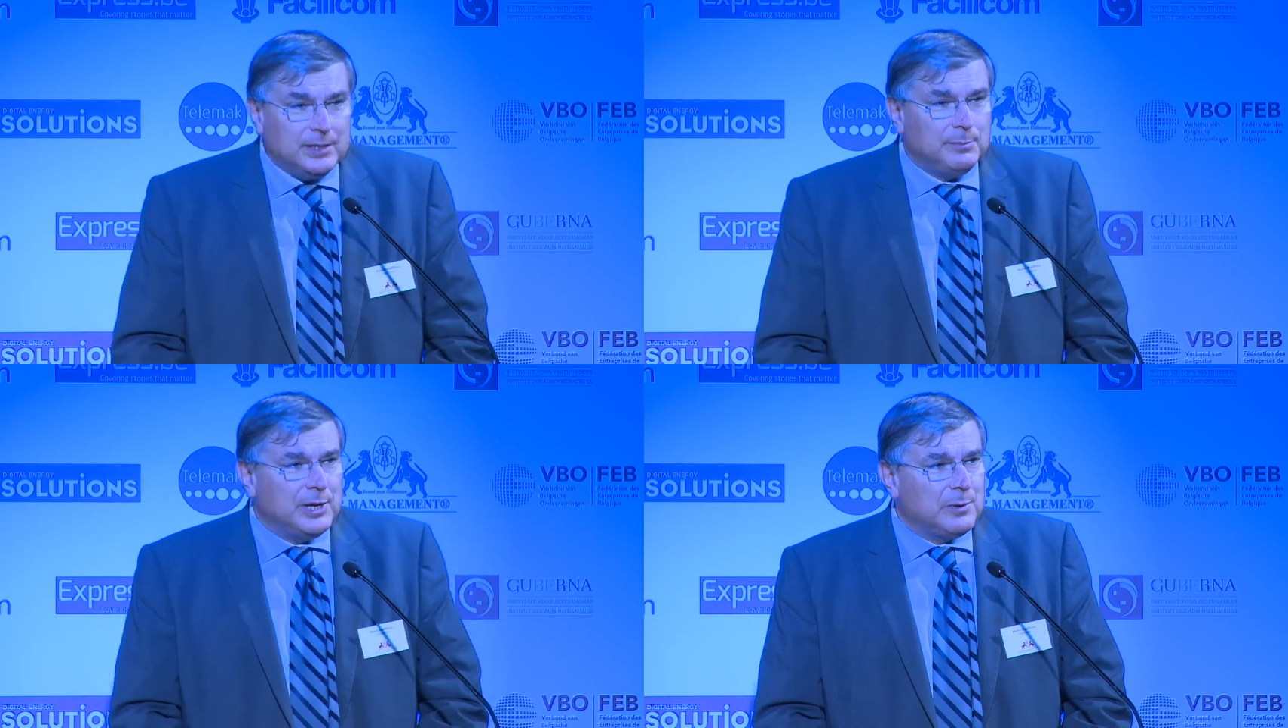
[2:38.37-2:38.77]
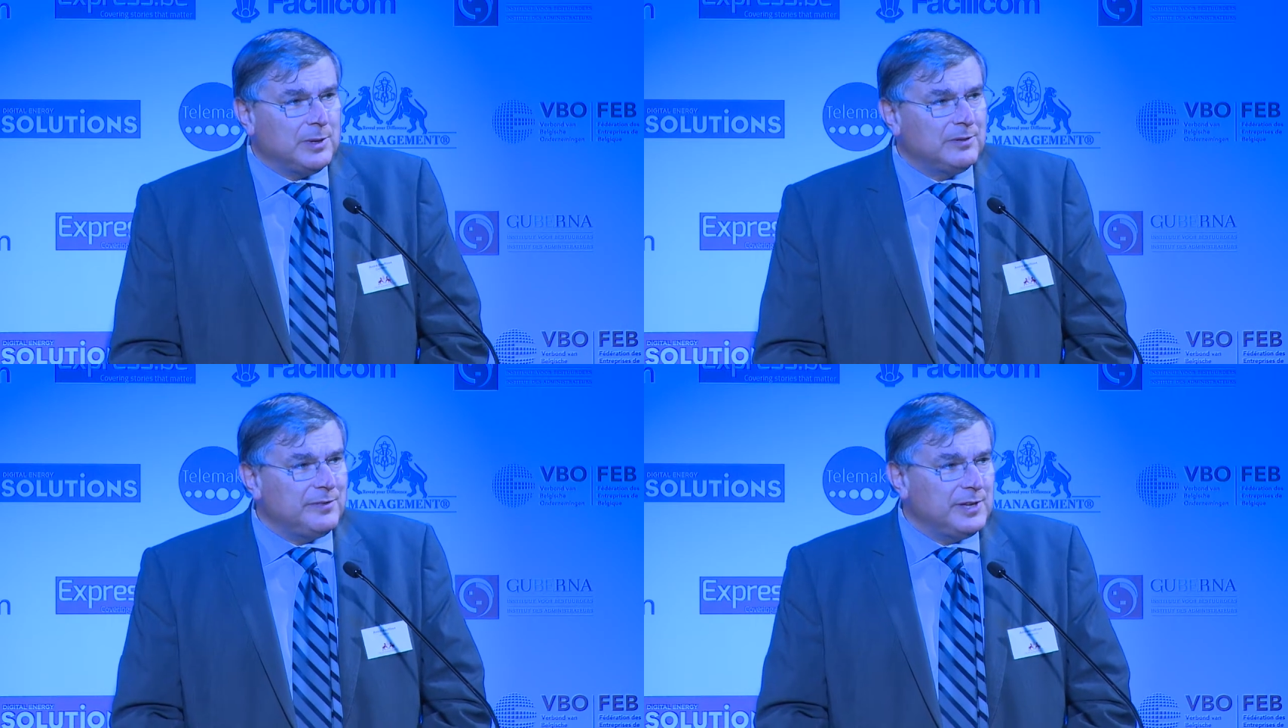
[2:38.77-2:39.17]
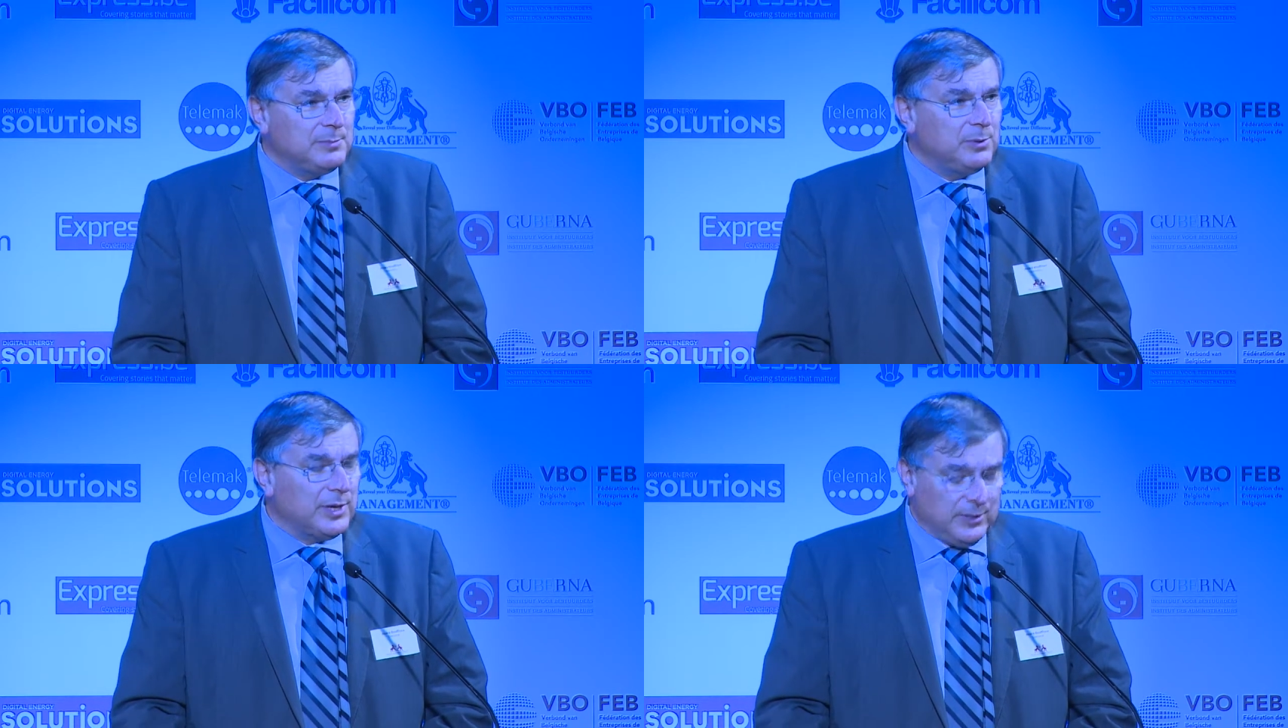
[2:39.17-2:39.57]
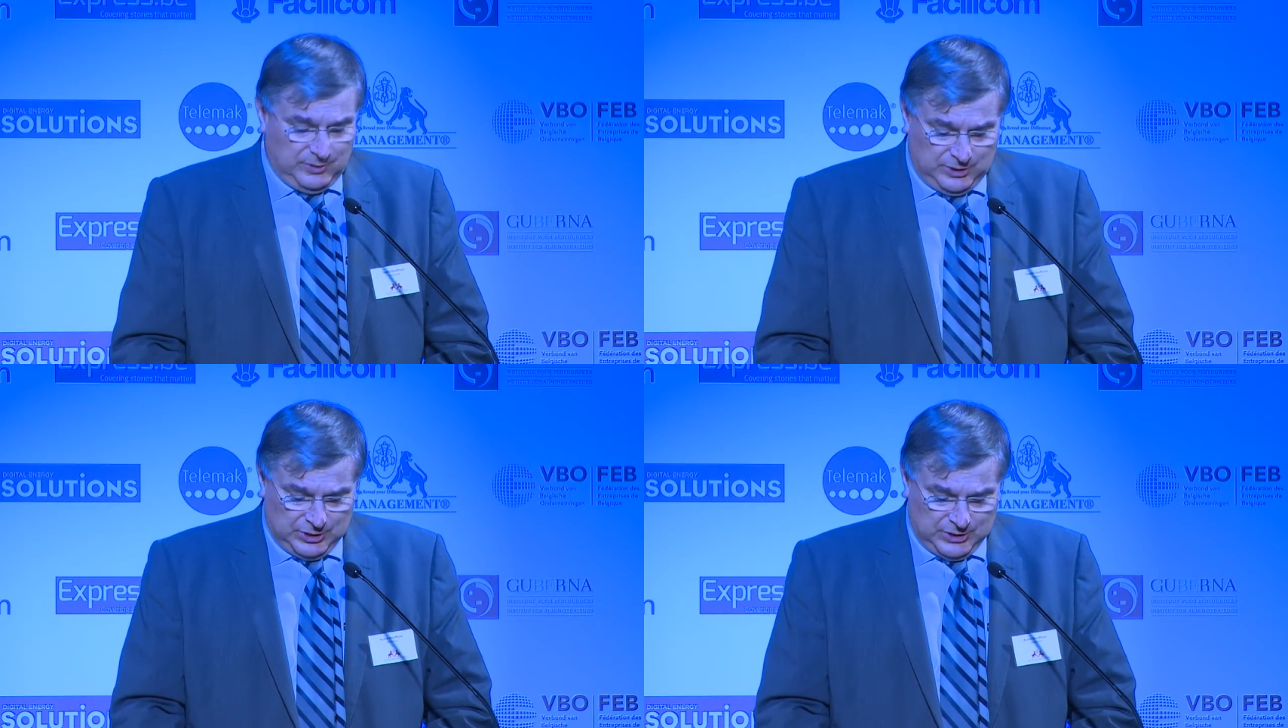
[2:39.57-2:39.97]
the big one, Facebook and
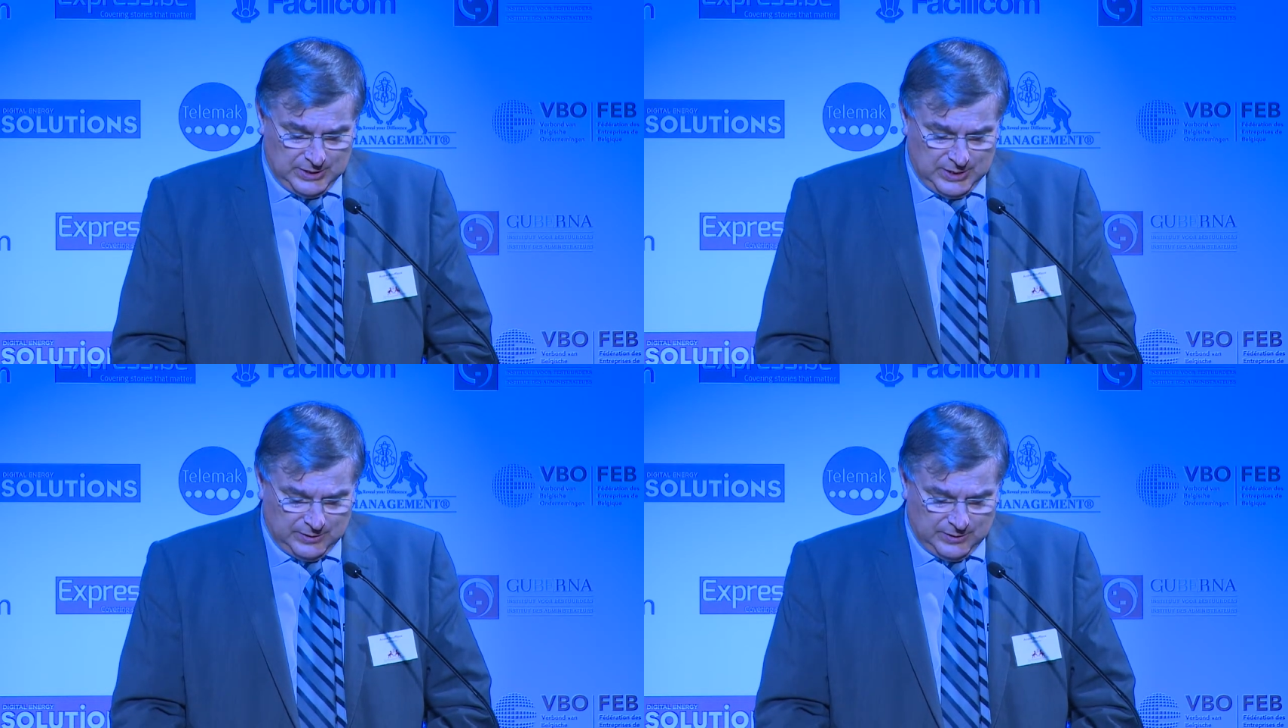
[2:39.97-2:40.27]
others,